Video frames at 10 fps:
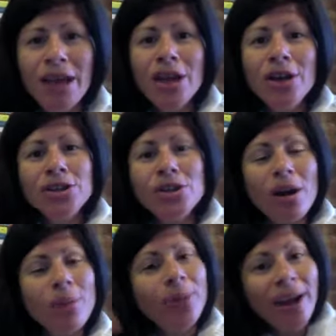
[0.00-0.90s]
So our
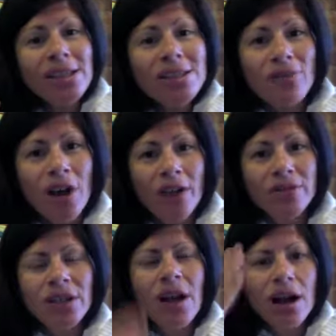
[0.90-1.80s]
brains evolved to
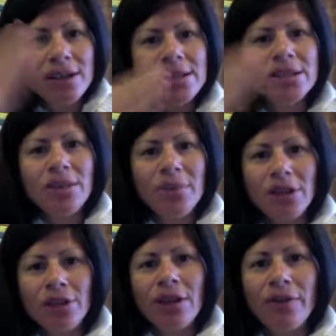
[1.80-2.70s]
constantly be
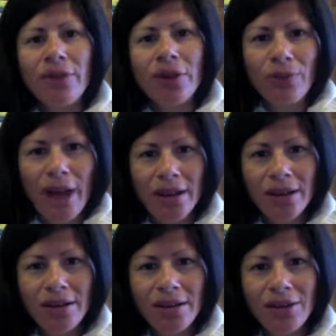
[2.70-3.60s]
looking for threat,
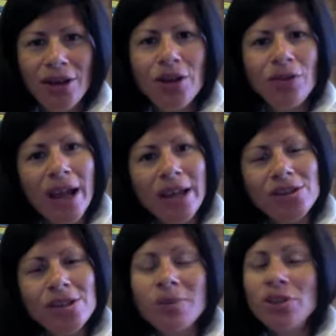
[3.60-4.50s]
right? So
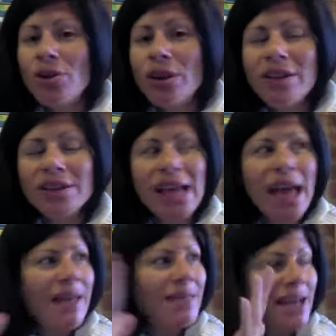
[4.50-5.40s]
the majority of us,
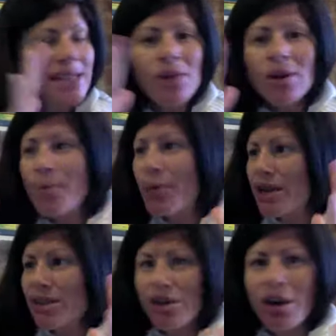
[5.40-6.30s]
that's how our brains
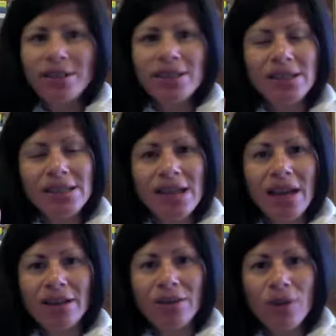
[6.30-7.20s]
are constantly scanning
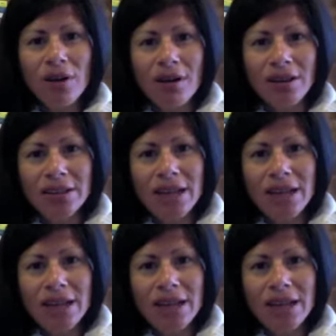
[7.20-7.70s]
the world.